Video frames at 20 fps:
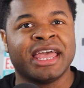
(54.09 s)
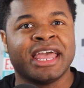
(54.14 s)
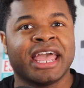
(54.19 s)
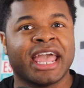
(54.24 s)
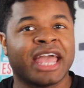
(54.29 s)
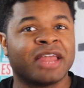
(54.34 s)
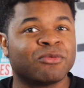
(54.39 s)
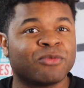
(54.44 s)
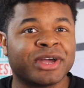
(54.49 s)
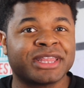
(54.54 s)

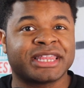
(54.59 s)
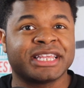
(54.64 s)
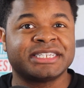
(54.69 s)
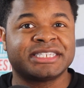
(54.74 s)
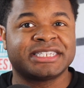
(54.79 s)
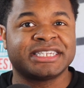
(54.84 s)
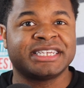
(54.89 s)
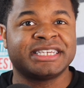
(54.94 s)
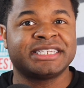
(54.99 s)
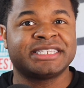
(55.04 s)
and what
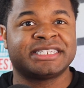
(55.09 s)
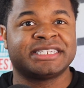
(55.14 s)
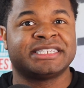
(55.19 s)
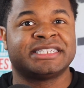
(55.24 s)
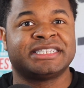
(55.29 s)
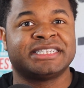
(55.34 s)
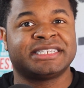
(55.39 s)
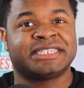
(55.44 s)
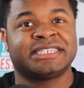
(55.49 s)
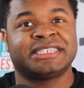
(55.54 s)
this is is
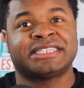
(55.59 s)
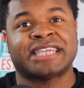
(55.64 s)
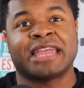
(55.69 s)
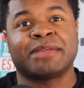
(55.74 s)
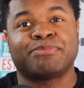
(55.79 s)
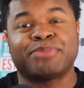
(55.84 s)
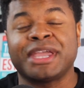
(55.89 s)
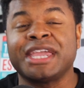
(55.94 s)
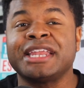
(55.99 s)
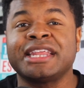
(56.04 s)
this is a
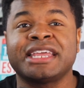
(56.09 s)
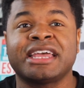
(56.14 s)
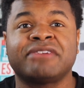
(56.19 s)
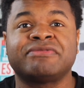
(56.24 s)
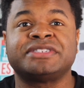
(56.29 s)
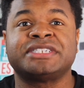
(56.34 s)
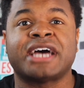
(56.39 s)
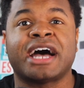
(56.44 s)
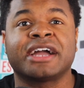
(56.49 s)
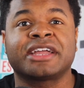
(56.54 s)

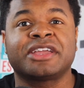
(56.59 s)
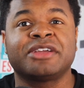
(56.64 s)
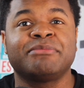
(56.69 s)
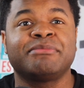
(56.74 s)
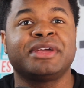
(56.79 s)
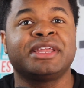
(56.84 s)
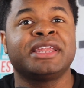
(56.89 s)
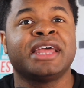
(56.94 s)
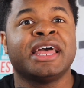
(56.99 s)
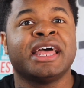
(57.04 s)
pdf document